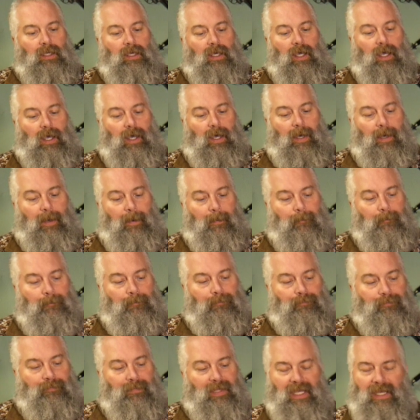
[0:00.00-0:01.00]

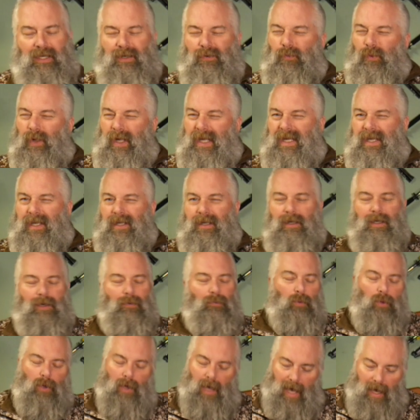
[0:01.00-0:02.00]
And we
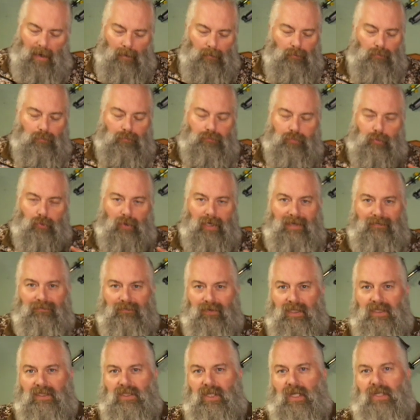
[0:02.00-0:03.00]
can, well, I'll
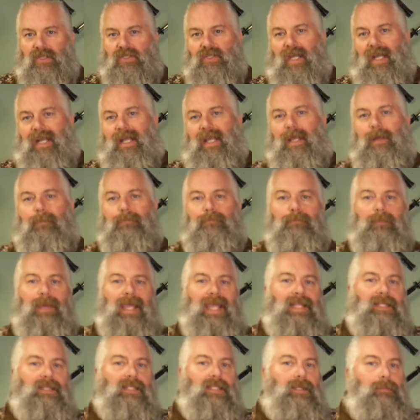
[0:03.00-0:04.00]
briefly touch on it,
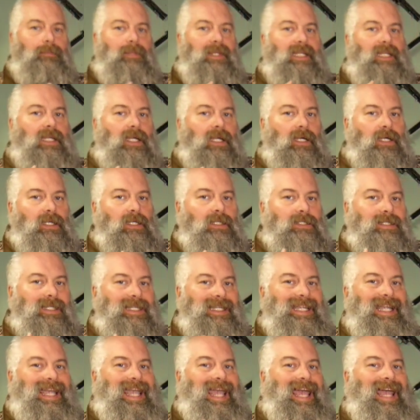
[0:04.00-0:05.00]
mainly because
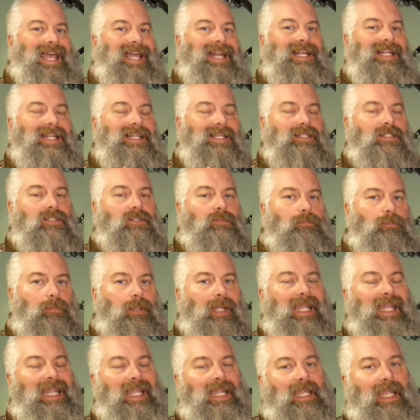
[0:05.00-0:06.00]
at its
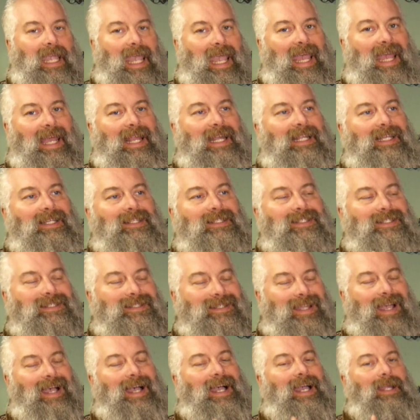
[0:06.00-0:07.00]
peak, at its
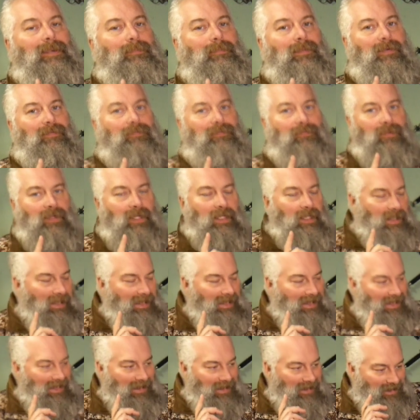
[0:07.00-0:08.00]
time of
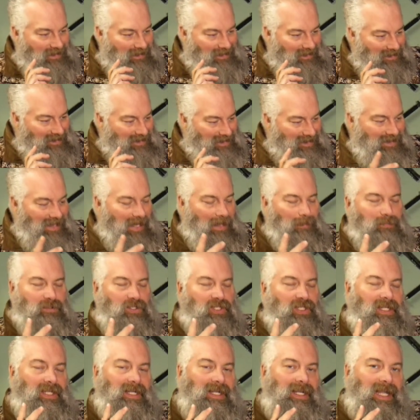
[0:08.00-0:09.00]

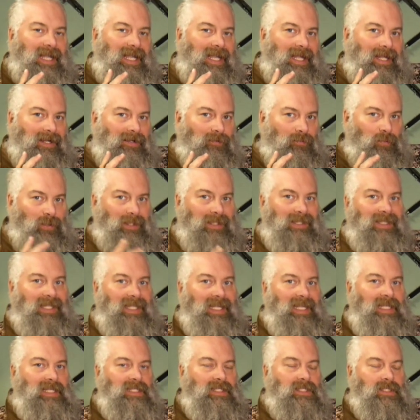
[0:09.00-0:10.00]
conception and
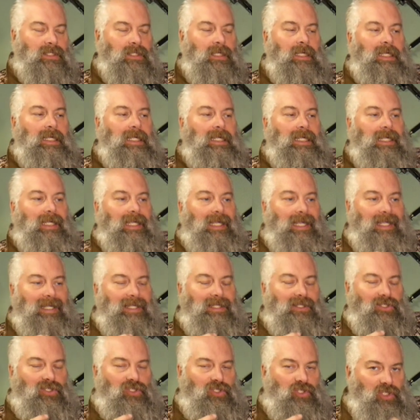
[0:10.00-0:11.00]
release,
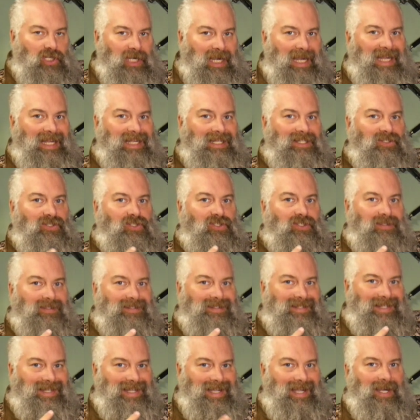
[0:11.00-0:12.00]
it
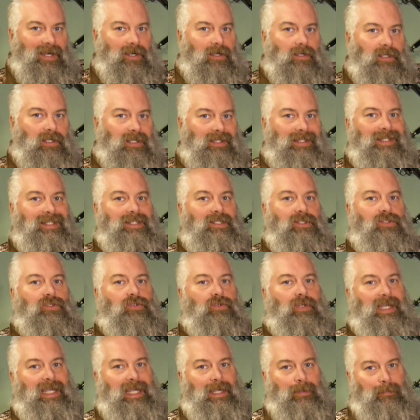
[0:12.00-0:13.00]
changed the airgun
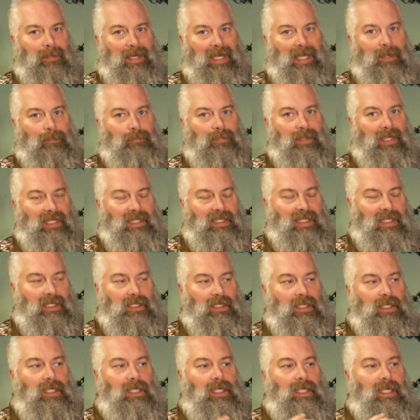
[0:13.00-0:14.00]
industry, in my opinion.